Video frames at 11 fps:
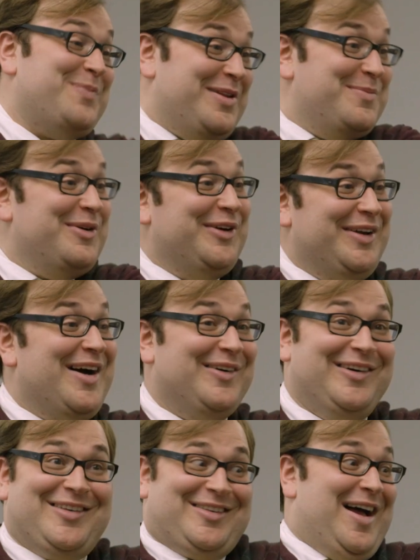to spend $1 million,
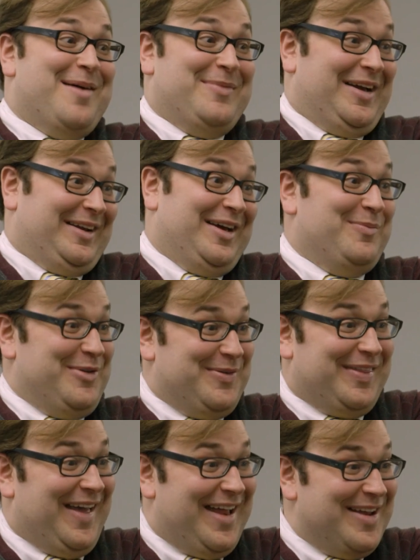I'm not gonna help you
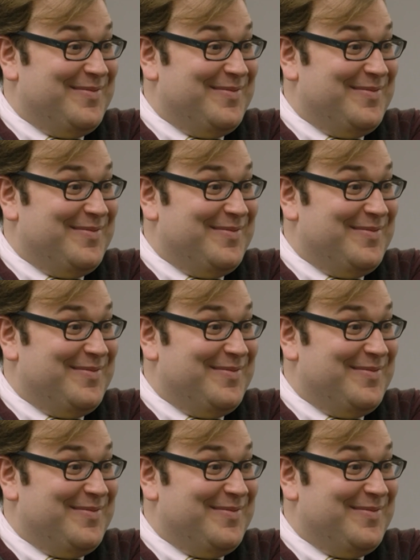with that.